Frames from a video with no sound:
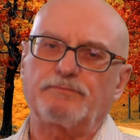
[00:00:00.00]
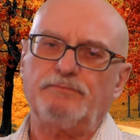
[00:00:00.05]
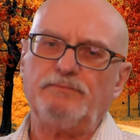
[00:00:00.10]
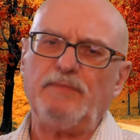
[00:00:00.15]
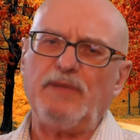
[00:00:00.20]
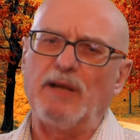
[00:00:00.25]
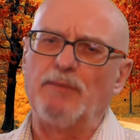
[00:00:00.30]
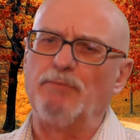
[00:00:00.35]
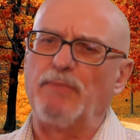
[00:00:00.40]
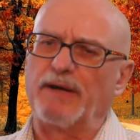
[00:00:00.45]

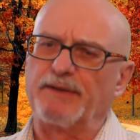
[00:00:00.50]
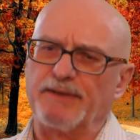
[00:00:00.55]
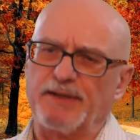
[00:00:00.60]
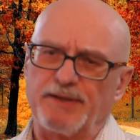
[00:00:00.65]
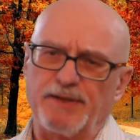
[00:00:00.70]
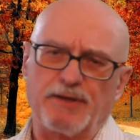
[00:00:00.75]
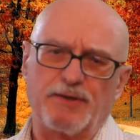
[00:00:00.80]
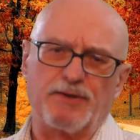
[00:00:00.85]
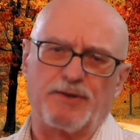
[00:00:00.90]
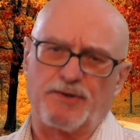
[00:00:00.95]

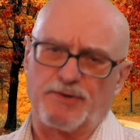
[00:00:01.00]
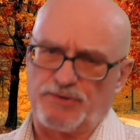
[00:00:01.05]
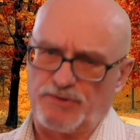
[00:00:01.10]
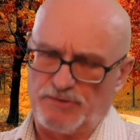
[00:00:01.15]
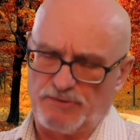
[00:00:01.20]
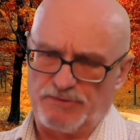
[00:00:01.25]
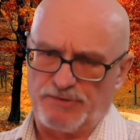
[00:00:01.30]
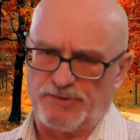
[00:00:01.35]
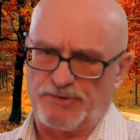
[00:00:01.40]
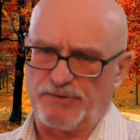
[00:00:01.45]
magnetic
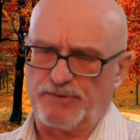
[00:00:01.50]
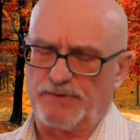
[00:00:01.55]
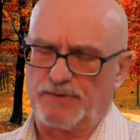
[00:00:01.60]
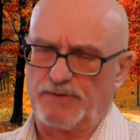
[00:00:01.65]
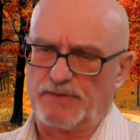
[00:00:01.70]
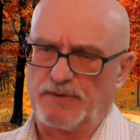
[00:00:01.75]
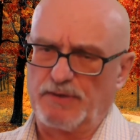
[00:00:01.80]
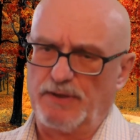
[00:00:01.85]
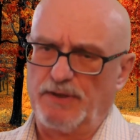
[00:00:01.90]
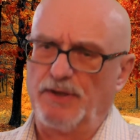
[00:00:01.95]
excursion
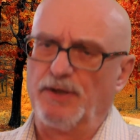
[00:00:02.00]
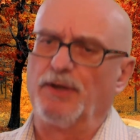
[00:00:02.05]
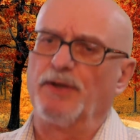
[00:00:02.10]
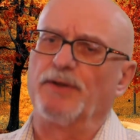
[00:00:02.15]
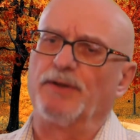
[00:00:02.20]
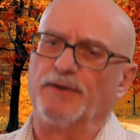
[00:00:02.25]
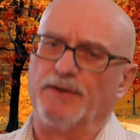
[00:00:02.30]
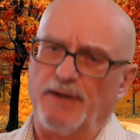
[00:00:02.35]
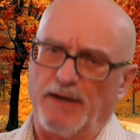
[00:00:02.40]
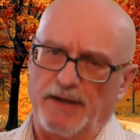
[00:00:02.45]

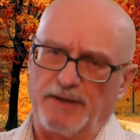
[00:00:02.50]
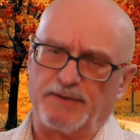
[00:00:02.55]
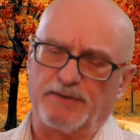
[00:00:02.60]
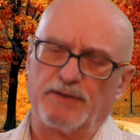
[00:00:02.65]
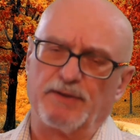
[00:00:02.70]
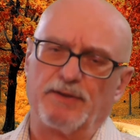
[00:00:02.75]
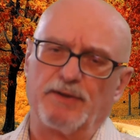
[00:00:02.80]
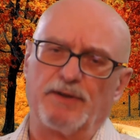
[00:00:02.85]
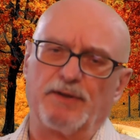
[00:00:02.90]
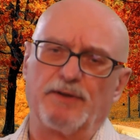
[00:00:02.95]
that
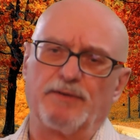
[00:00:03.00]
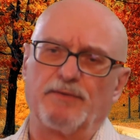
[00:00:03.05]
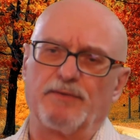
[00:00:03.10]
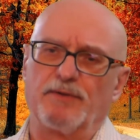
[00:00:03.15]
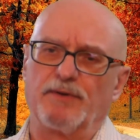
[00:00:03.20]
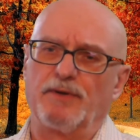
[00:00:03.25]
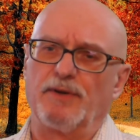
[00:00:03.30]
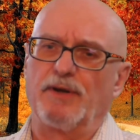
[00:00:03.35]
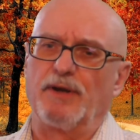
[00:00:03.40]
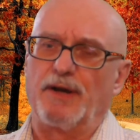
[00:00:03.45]

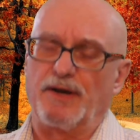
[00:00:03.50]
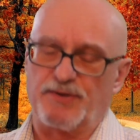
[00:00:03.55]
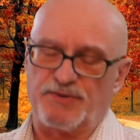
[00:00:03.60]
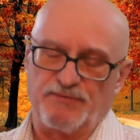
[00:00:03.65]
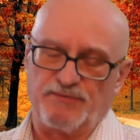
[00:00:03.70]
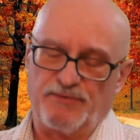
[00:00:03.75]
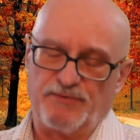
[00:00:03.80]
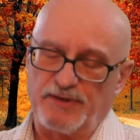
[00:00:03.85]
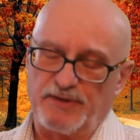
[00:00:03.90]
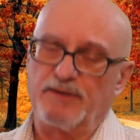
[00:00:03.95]
has a
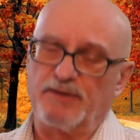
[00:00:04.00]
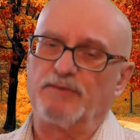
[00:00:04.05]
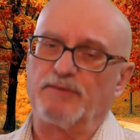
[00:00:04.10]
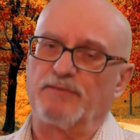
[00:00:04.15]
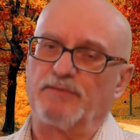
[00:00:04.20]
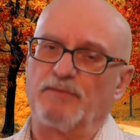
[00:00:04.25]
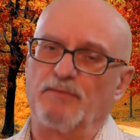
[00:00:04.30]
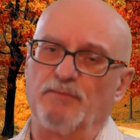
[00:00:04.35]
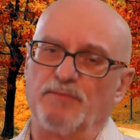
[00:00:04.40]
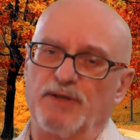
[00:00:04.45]
very
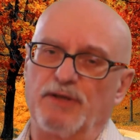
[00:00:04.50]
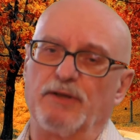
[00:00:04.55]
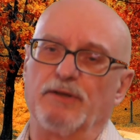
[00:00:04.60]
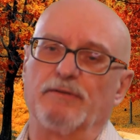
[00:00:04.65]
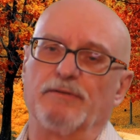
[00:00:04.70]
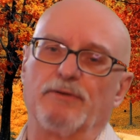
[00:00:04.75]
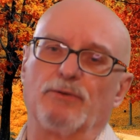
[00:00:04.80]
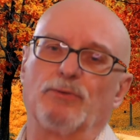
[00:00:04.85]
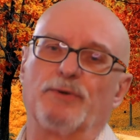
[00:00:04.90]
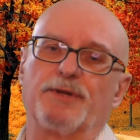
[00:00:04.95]
big
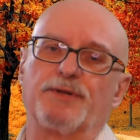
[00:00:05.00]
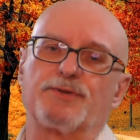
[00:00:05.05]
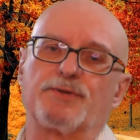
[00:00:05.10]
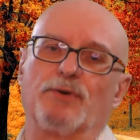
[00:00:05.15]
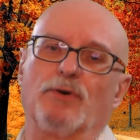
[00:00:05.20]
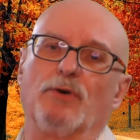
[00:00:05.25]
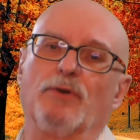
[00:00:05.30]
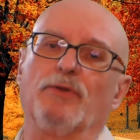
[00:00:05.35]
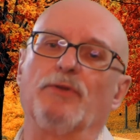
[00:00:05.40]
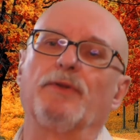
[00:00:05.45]
influence
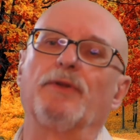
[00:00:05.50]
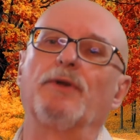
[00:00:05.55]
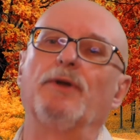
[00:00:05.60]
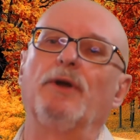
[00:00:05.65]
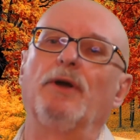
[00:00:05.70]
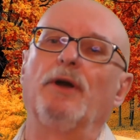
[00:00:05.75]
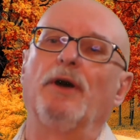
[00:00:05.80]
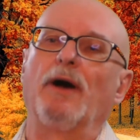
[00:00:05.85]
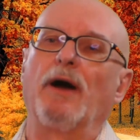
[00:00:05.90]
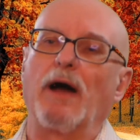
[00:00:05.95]
on
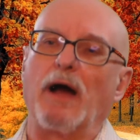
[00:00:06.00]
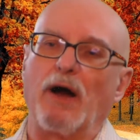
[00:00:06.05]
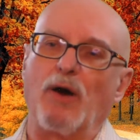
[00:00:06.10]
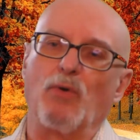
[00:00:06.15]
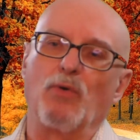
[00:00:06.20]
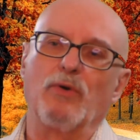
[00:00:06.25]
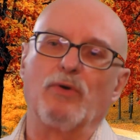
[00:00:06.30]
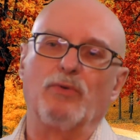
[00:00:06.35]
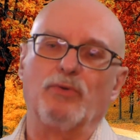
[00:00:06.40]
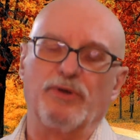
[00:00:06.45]
how
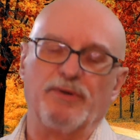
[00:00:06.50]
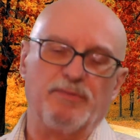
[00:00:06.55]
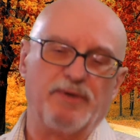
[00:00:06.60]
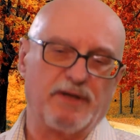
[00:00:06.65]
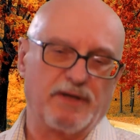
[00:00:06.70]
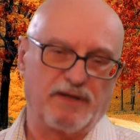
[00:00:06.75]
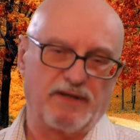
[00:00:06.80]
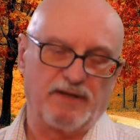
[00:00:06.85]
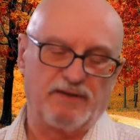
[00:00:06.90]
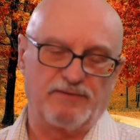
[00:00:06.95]
we
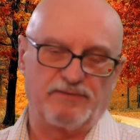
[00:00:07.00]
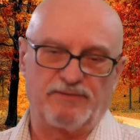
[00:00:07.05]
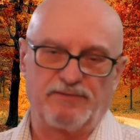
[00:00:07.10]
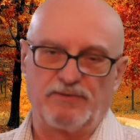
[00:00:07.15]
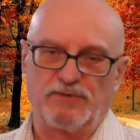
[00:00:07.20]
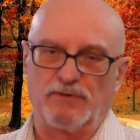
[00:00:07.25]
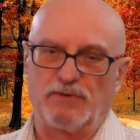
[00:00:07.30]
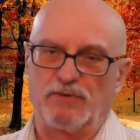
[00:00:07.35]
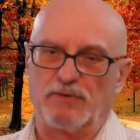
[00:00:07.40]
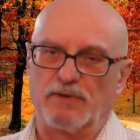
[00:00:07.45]
behave,
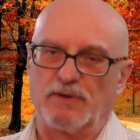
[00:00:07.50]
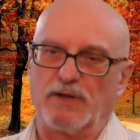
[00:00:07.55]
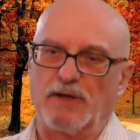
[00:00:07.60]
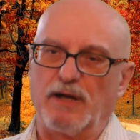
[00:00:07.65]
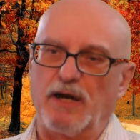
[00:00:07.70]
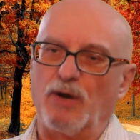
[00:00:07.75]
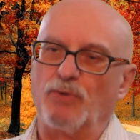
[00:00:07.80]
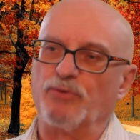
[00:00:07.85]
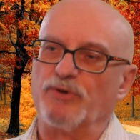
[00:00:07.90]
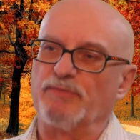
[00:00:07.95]

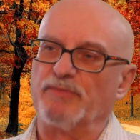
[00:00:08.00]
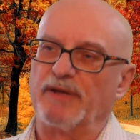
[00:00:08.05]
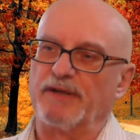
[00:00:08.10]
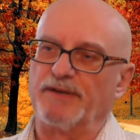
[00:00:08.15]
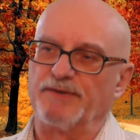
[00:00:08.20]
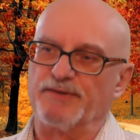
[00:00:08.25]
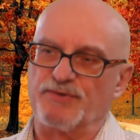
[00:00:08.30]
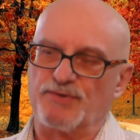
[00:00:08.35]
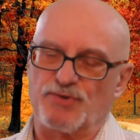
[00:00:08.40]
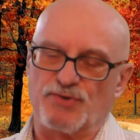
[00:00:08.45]
how we make
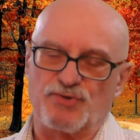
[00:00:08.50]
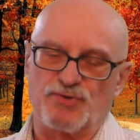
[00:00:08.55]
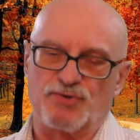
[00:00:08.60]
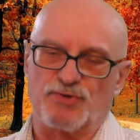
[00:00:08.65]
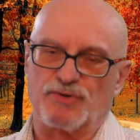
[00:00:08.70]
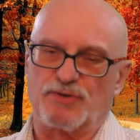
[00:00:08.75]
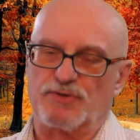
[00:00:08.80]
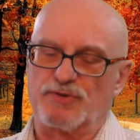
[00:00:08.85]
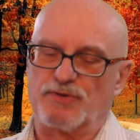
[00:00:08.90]
decisions,